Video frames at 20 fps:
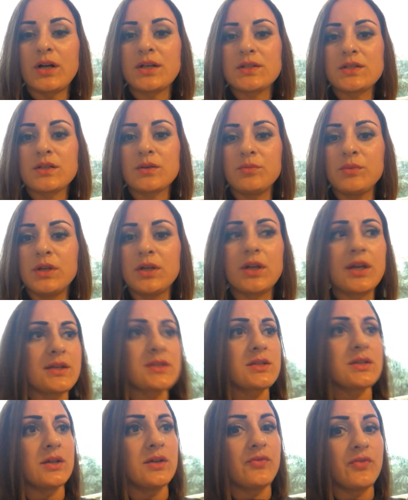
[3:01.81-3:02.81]
ask me, ¿qué
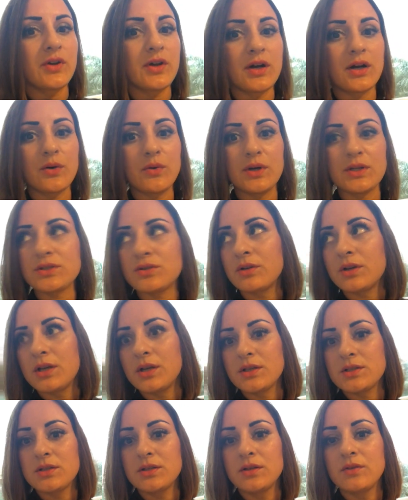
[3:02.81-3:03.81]
significa questo?
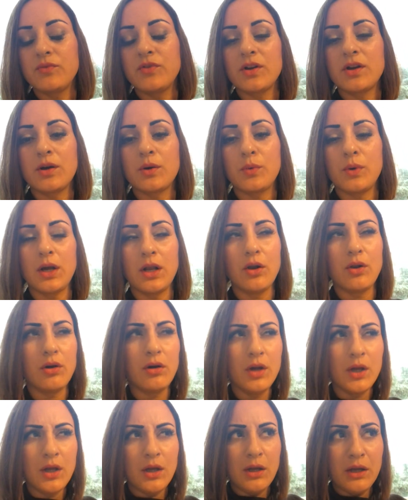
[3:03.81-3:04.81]
¿Qué significa
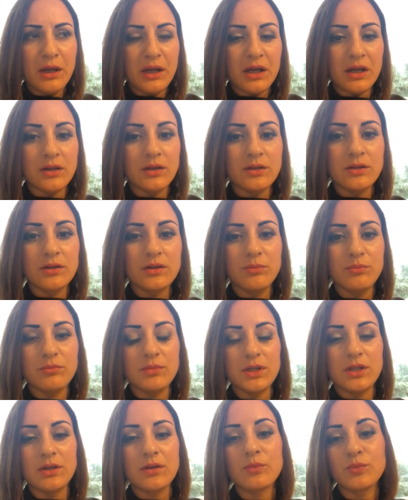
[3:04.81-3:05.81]
quello? And in the
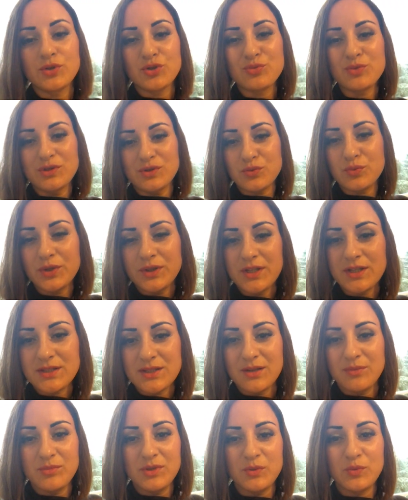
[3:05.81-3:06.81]
meaning, which means, what does
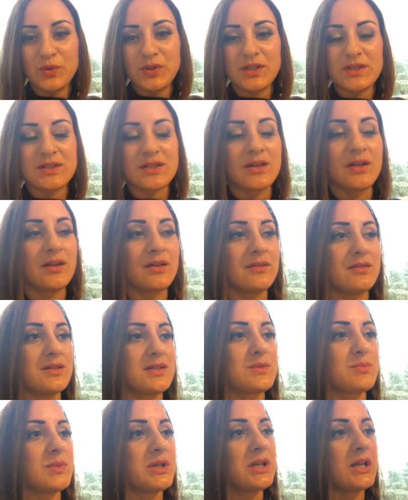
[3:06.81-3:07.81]
that mean? What does
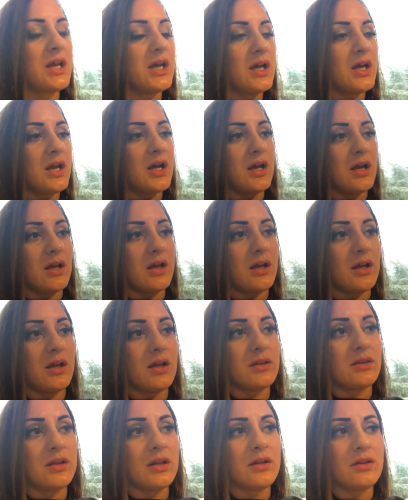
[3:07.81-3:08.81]
this mean?
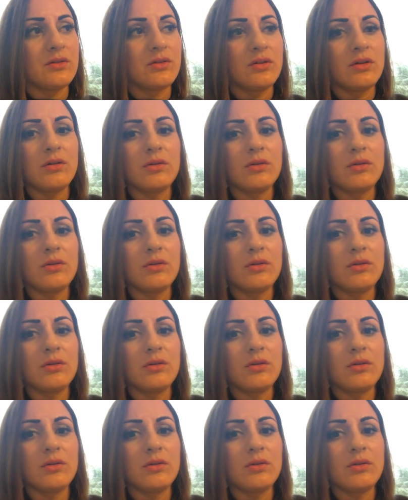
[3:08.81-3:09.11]
And then,